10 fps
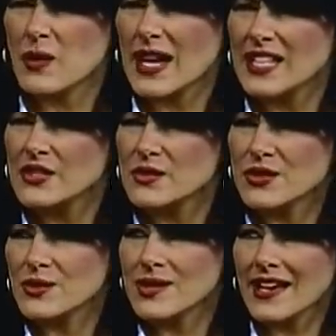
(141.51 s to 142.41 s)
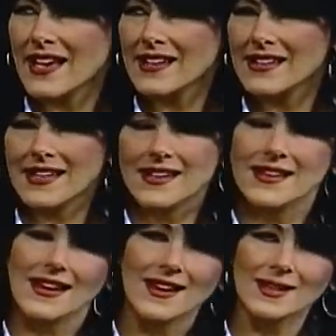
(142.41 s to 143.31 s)
why did you do that?
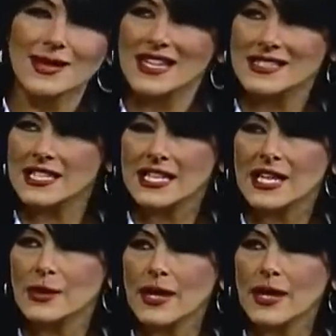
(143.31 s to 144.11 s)
And I did it anyway.